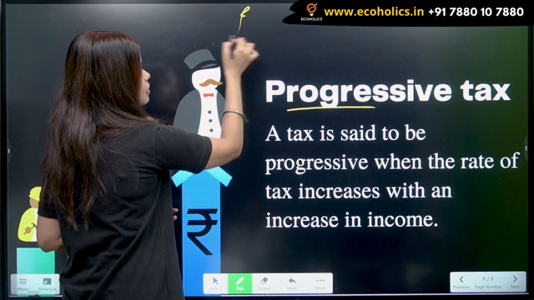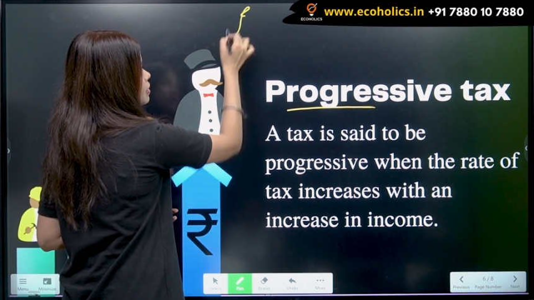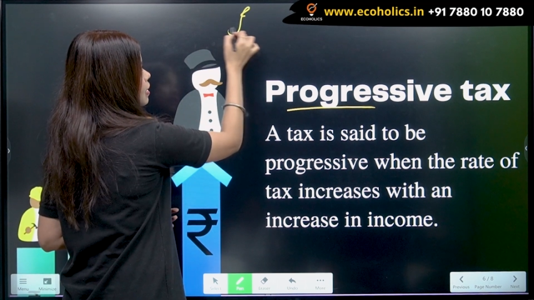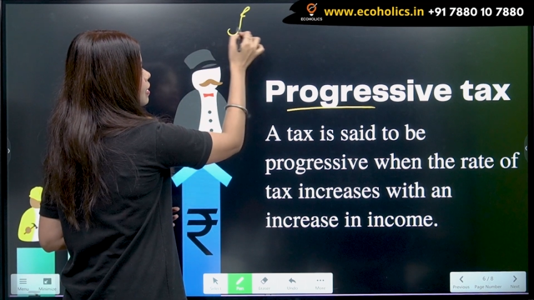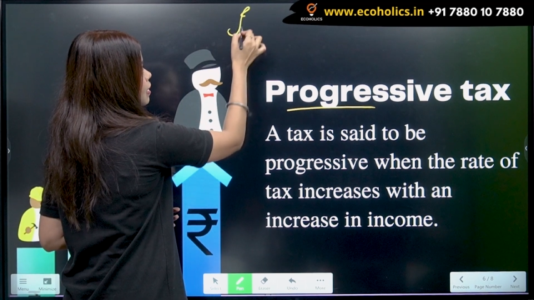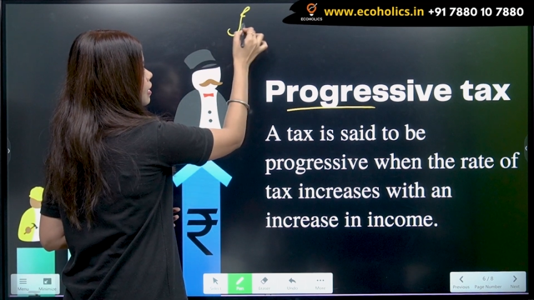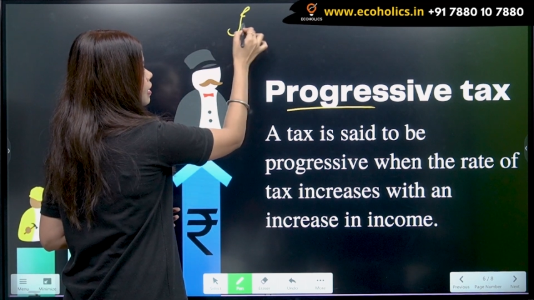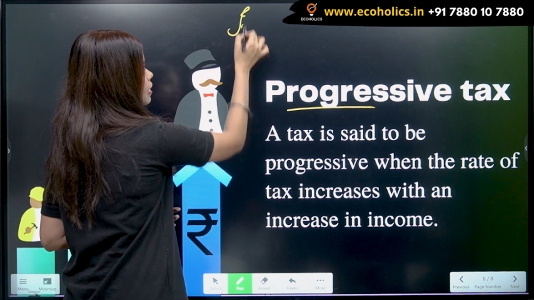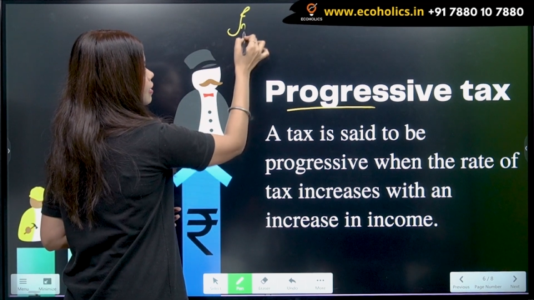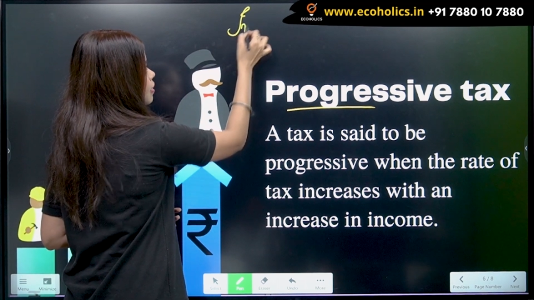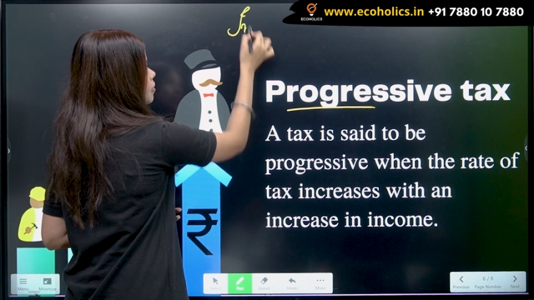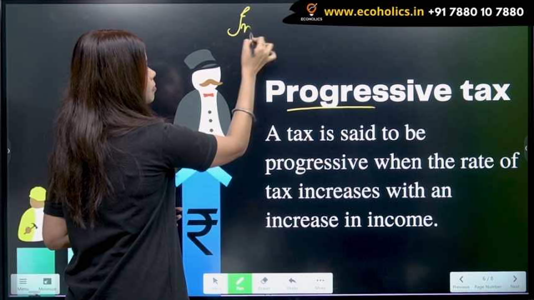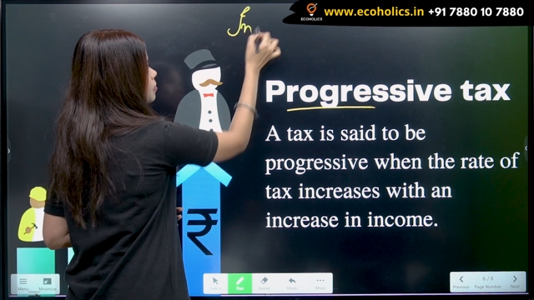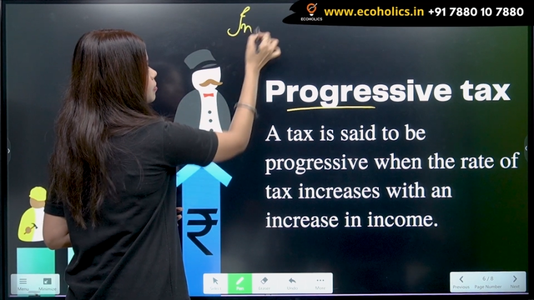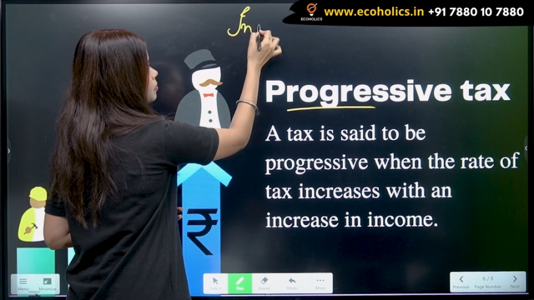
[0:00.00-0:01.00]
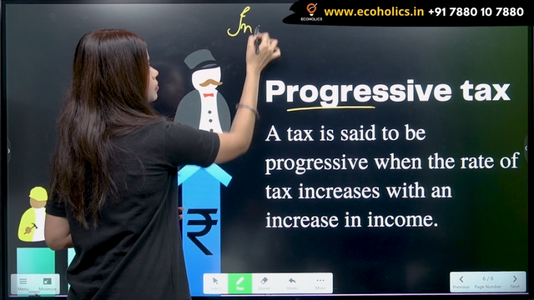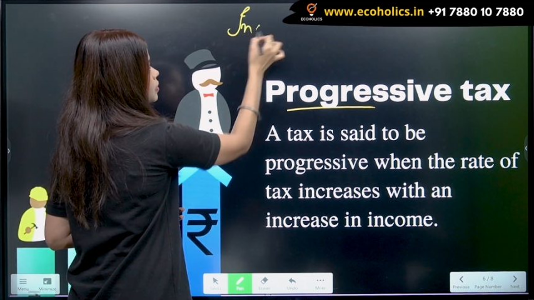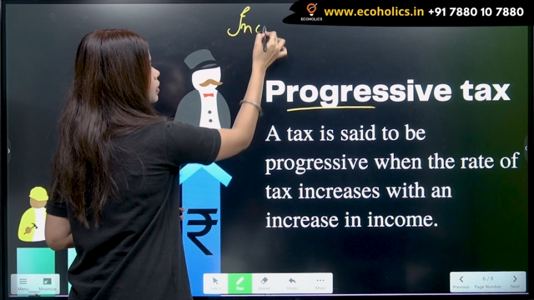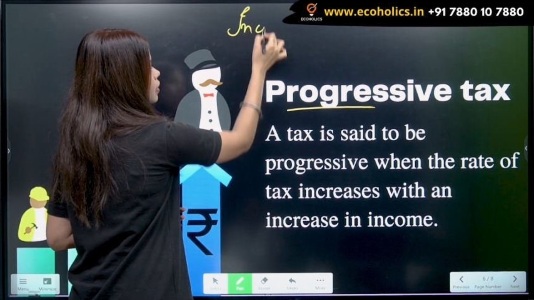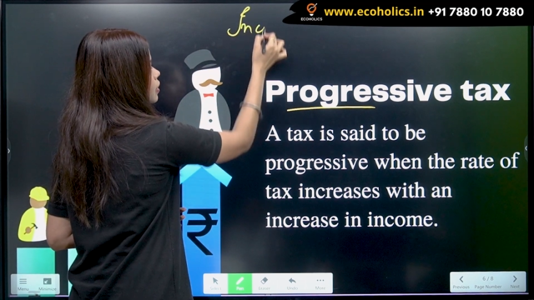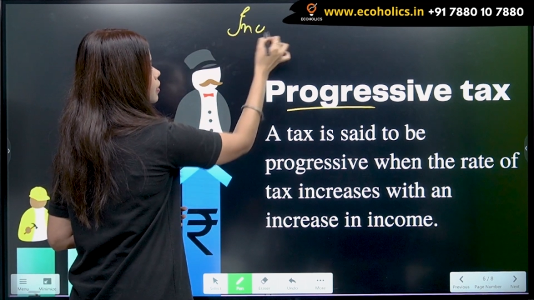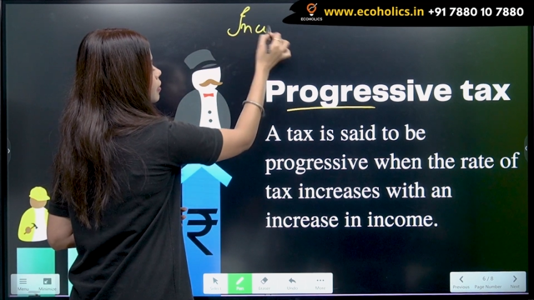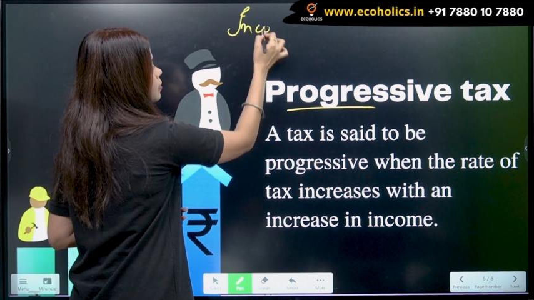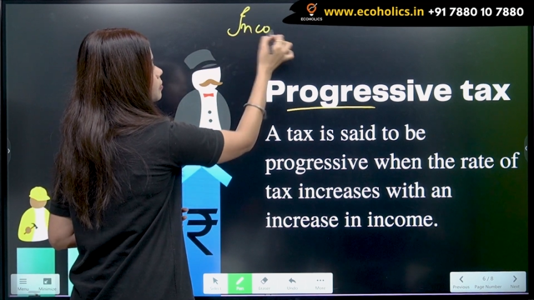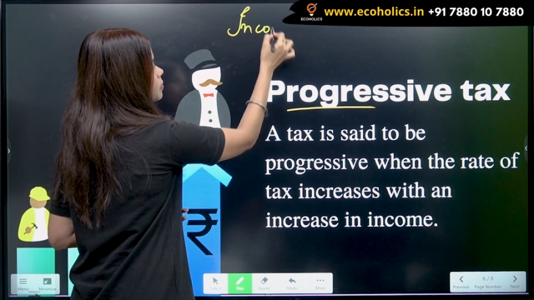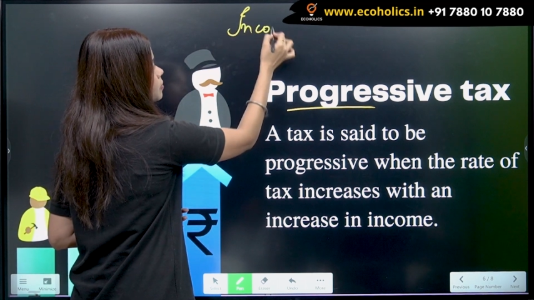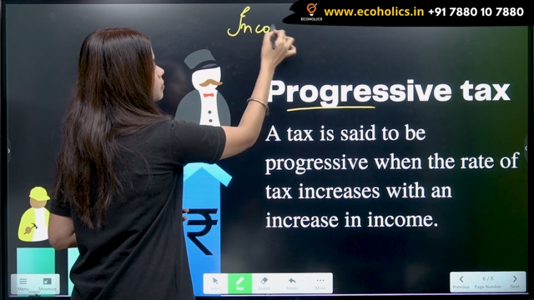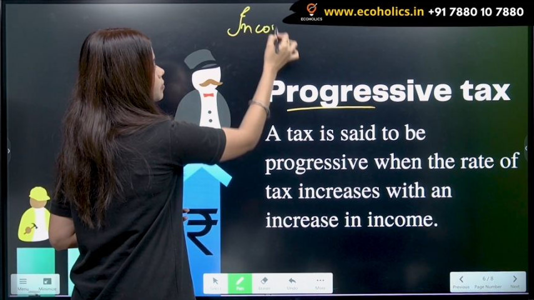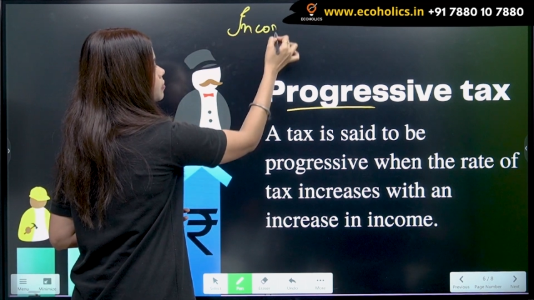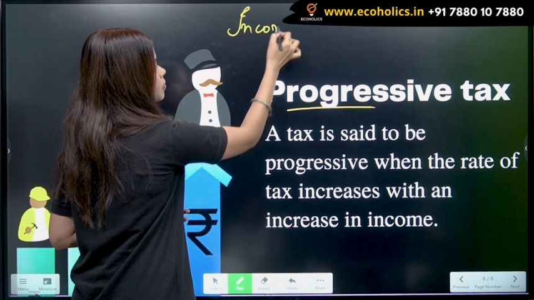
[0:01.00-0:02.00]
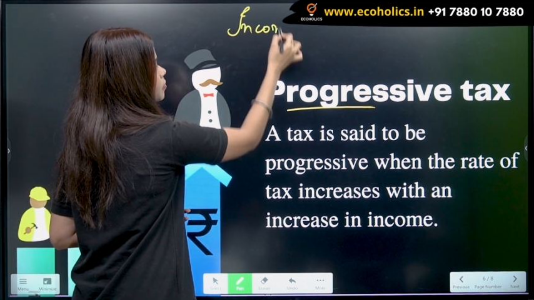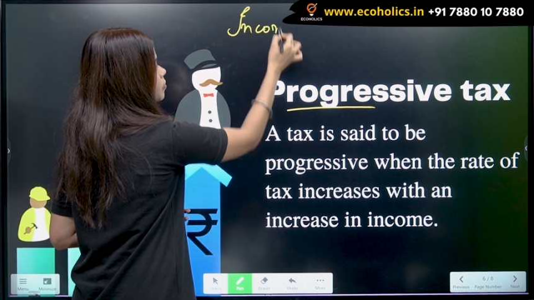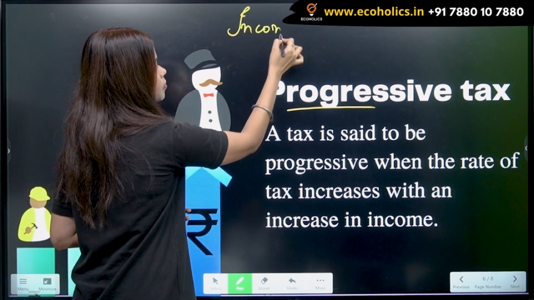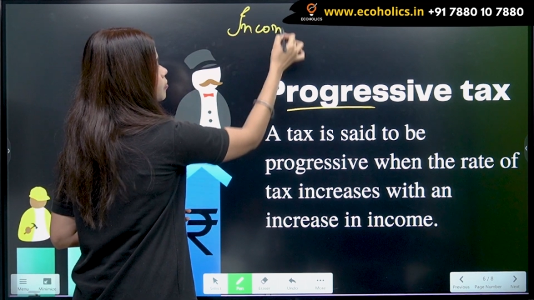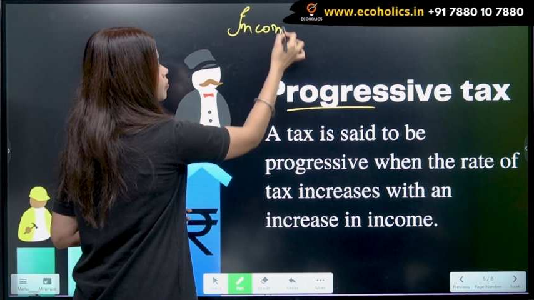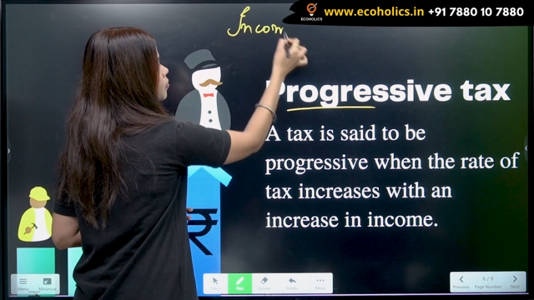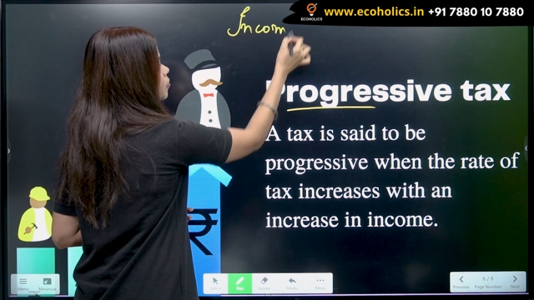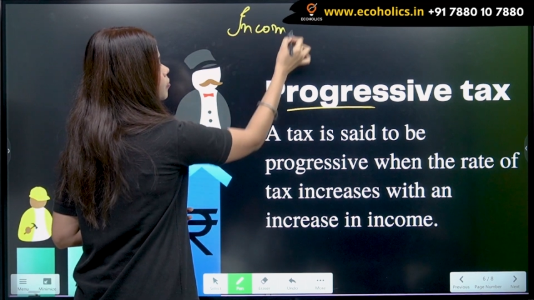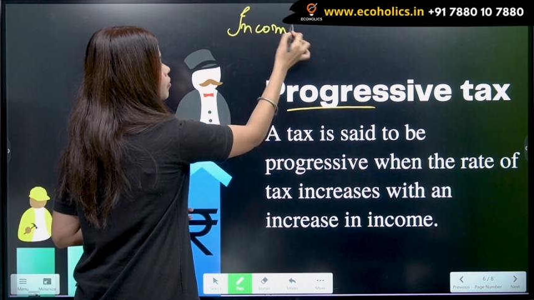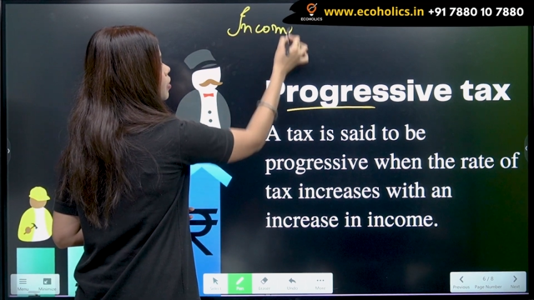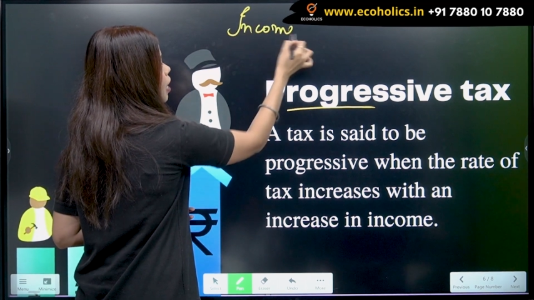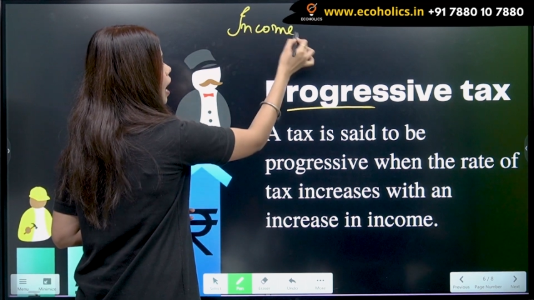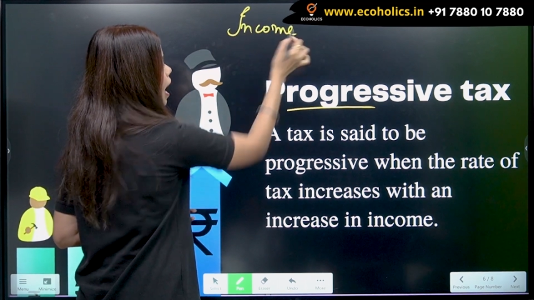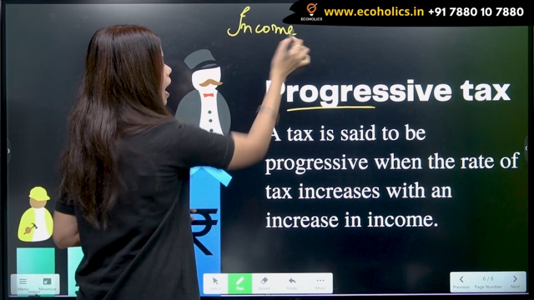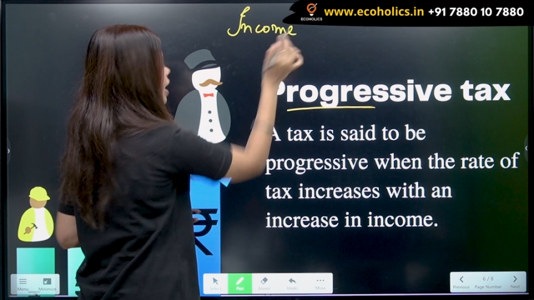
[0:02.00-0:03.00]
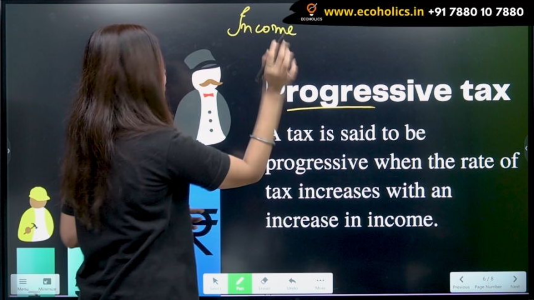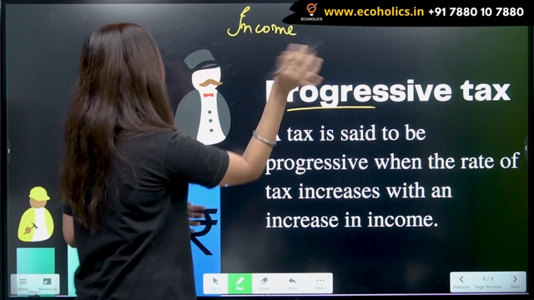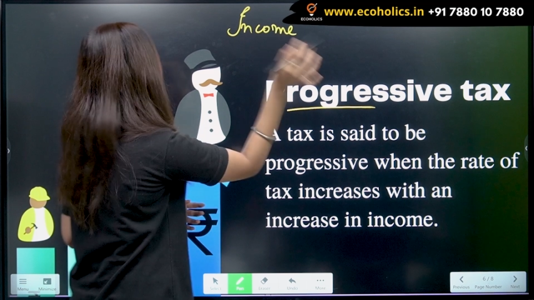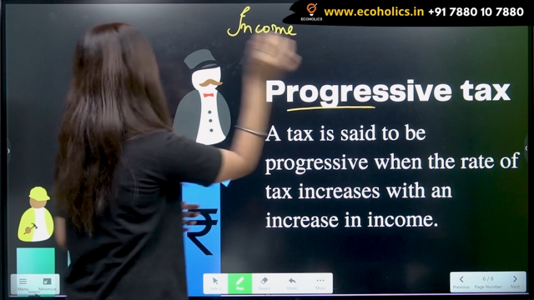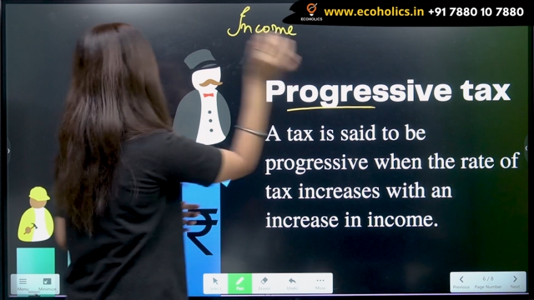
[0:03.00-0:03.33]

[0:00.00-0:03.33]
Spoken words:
No face is visible, so there are no lips to read.